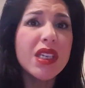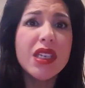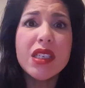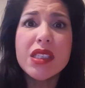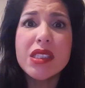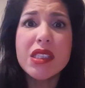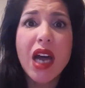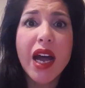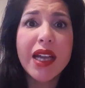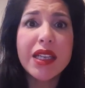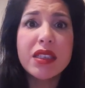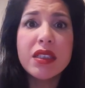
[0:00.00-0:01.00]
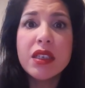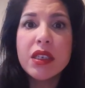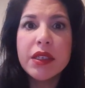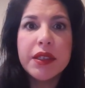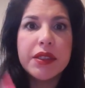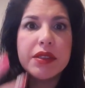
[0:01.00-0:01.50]
It is not
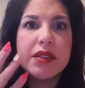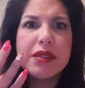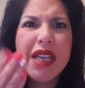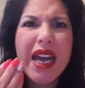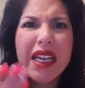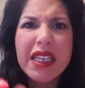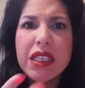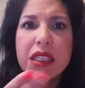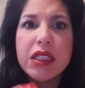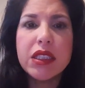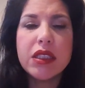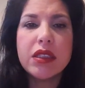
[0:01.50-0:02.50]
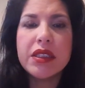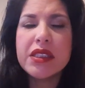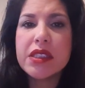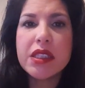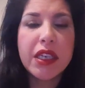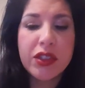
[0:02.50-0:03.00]
tacky.
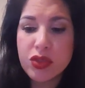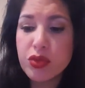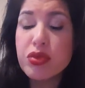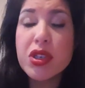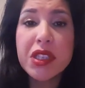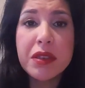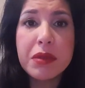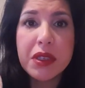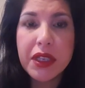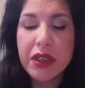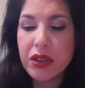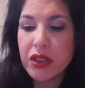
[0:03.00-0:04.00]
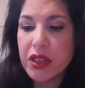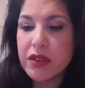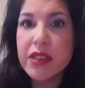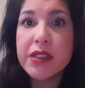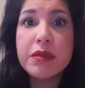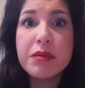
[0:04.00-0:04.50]
It's really, really good.
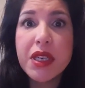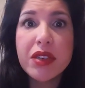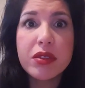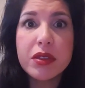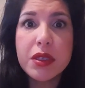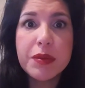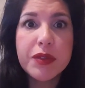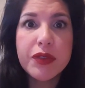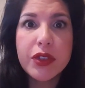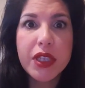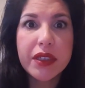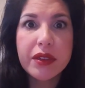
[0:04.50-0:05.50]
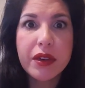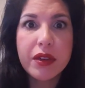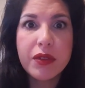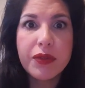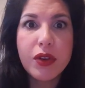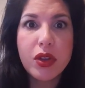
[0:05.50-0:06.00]
It doesn't make your lips feel like they're
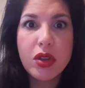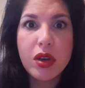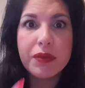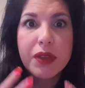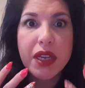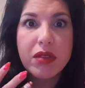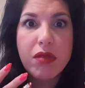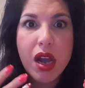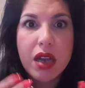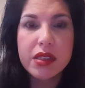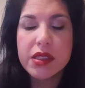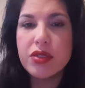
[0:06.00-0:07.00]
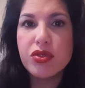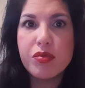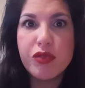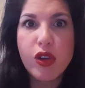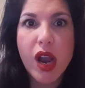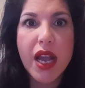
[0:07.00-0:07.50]
gonna fall off like rocks
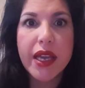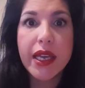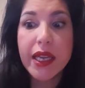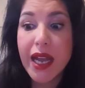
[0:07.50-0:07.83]
and dry.